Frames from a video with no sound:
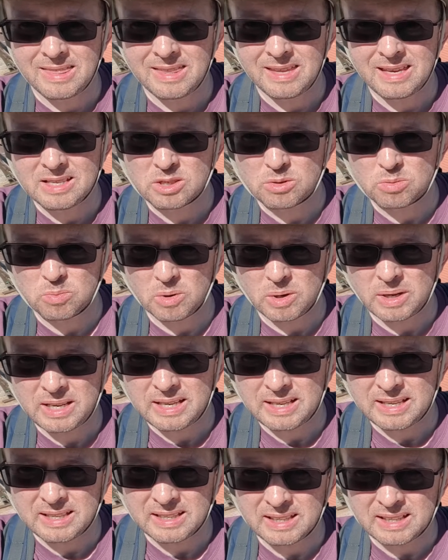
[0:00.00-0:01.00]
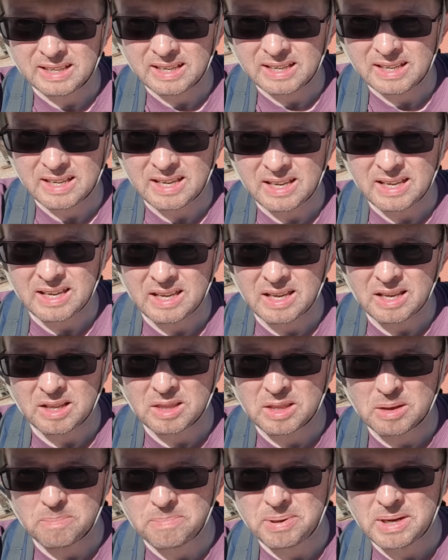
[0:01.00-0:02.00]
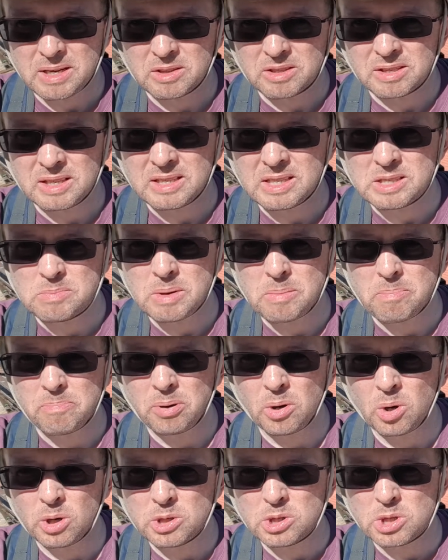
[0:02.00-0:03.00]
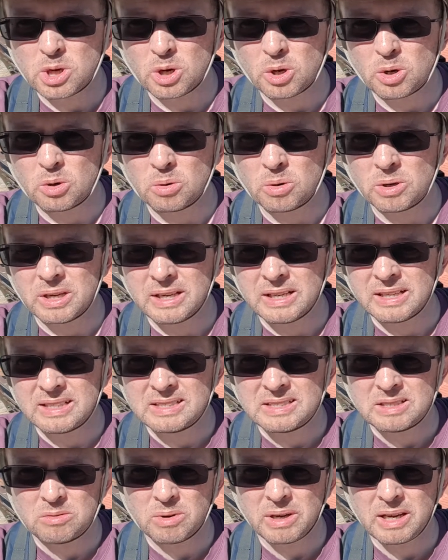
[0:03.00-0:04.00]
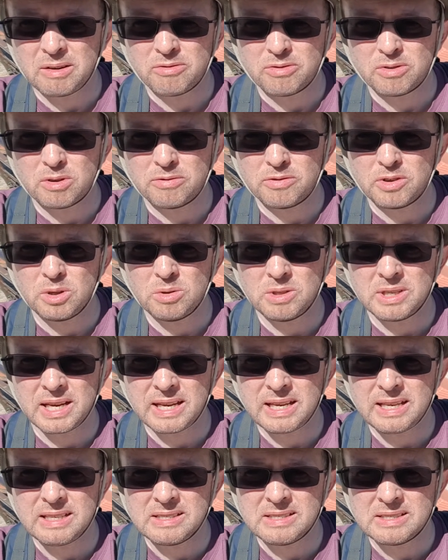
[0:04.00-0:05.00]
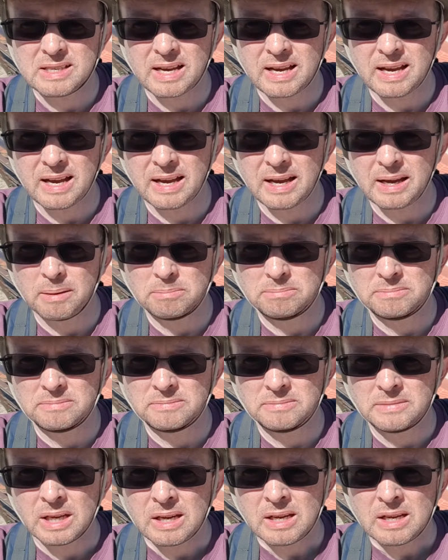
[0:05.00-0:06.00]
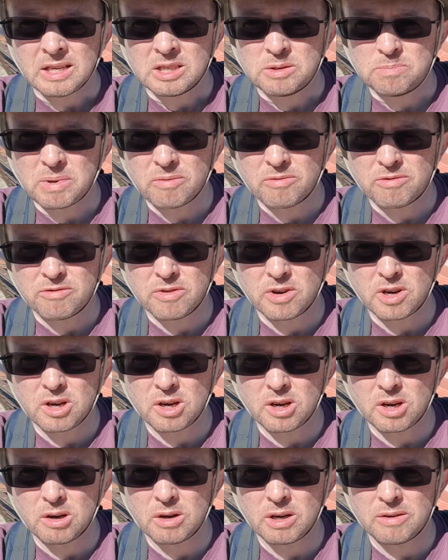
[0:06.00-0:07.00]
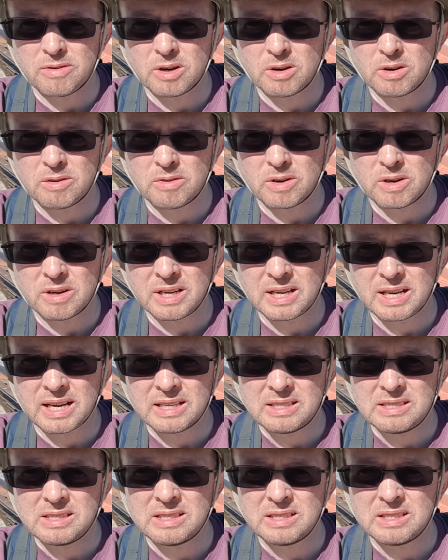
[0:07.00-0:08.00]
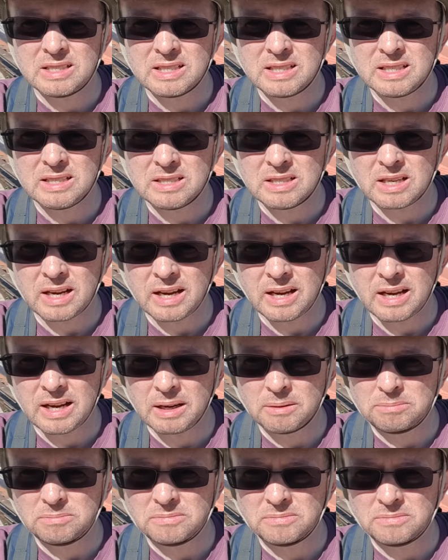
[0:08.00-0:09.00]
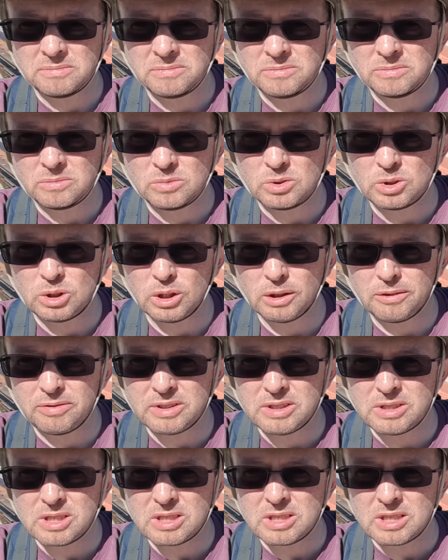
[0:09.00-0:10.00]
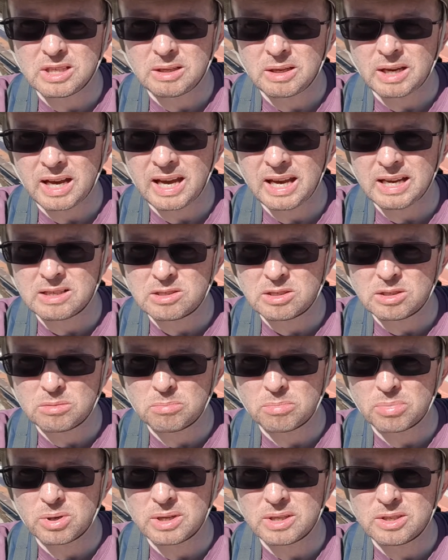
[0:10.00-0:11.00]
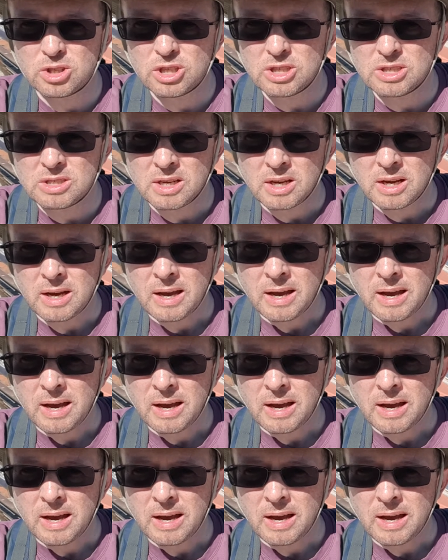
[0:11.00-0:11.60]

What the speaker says: this week, the big thing has been Porto. It's away for a few days. It's been very, very, very nice indeed. Lovely city, excellent bridges.